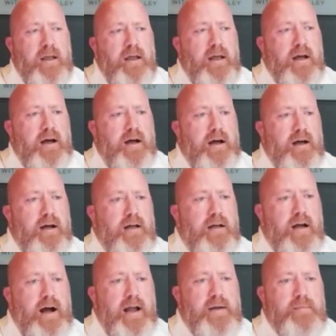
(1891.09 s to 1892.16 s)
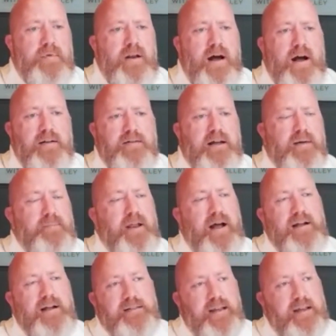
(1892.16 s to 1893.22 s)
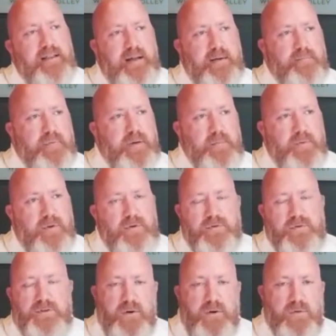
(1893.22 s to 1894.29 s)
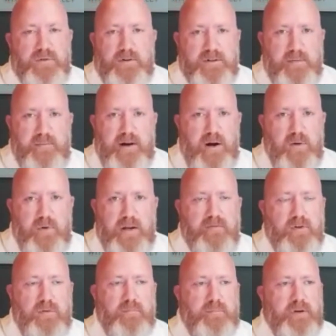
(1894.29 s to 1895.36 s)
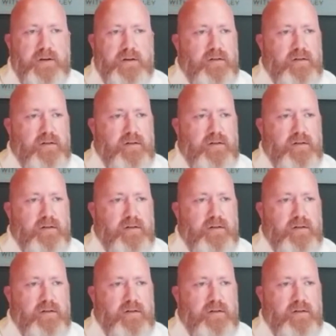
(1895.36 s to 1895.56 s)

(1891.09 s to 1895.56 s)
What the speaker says: I'm not saying that people who don't are somehow evil, but